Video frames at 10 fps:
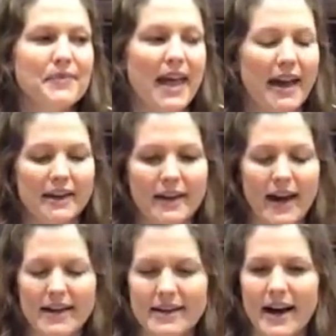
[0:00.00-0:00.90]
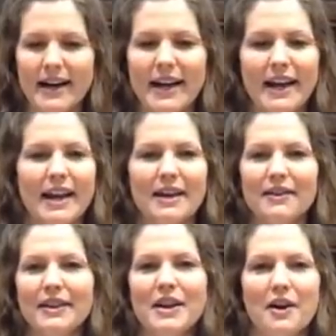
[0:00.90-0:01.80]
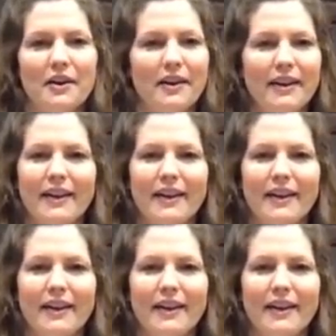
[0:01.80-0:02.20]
And I cut it, you know,